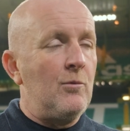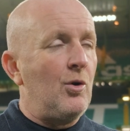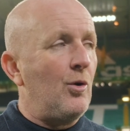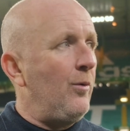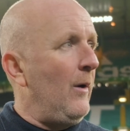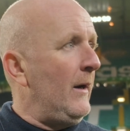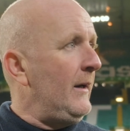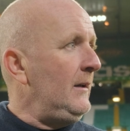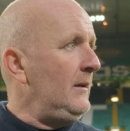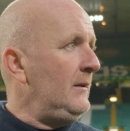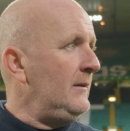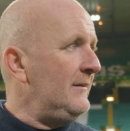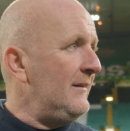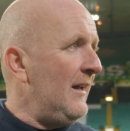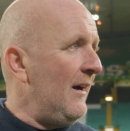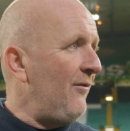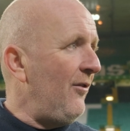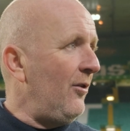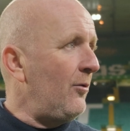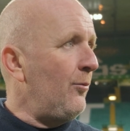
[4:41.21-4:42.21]
quite
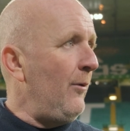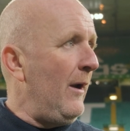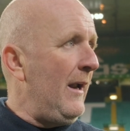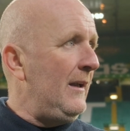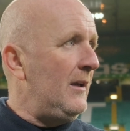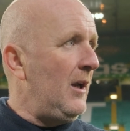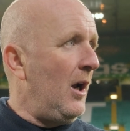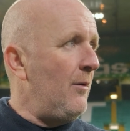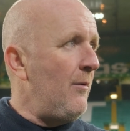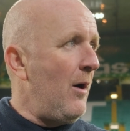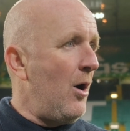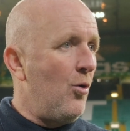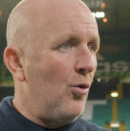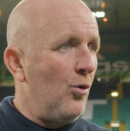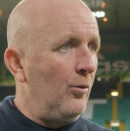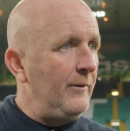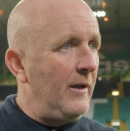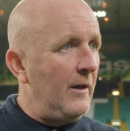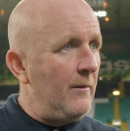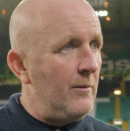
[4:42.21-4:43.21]
never went how I
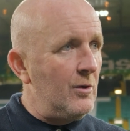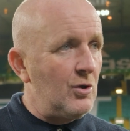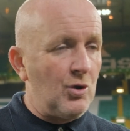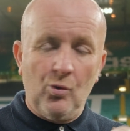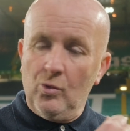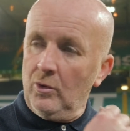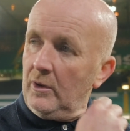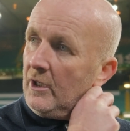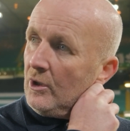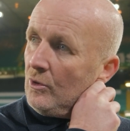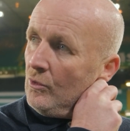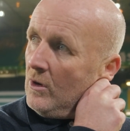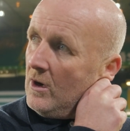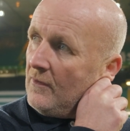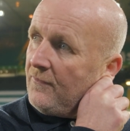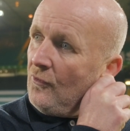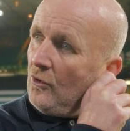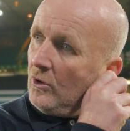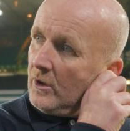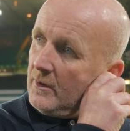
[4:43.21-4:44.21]
hoped it was going to go. I
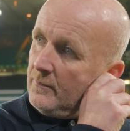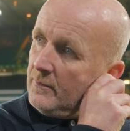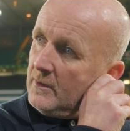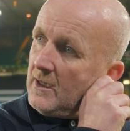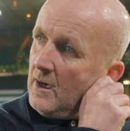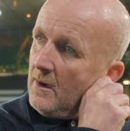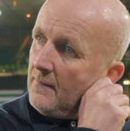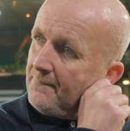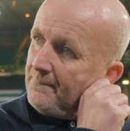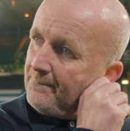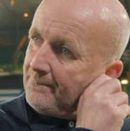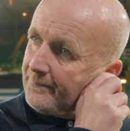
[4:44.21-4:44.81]
thought it would have